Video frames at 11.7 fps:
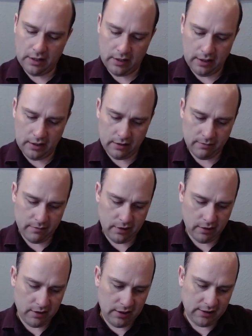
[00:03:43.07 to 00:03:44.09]
Uh, you
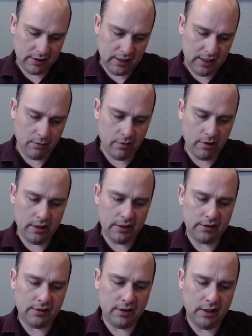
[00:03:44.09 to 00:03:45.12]
know, DC
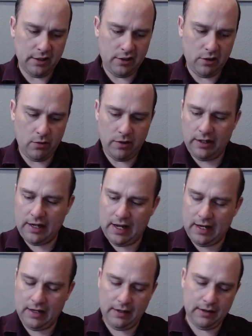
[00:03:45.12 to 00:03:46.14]
was uh, doing
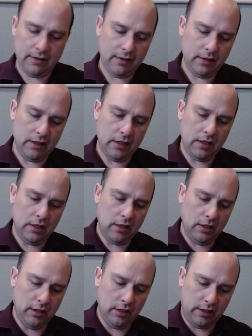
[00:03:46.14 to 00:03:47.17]
a
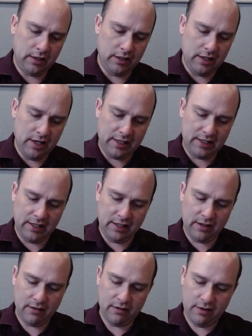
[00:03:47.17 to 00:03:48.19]
uh,
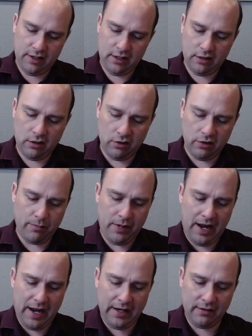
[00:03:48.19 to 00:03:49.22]
connecting deal on the
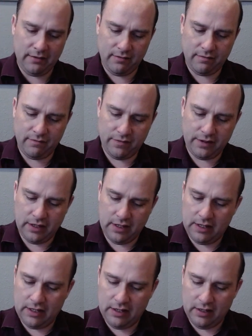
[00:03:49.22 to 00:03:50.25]
back.
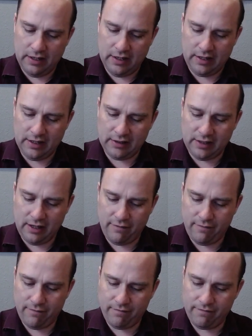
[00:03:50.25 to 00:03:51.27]
I guess they
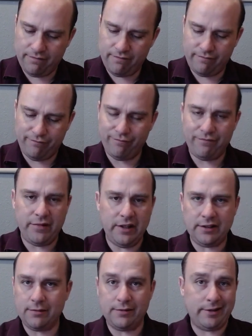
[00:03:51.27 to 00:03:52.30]

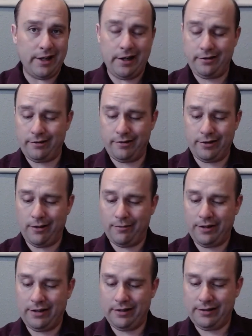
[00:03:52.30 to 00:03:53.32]
did some studies or
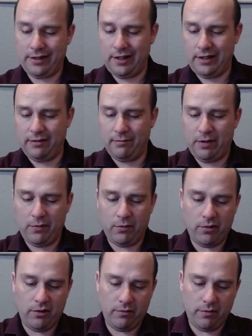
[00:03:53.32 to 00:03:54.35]
something and said that people
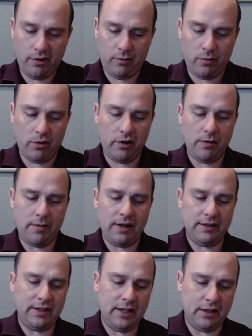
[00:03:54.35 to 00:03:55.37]
weren't really worried
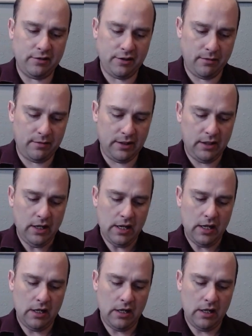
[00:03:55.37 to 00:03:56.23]
about that or something,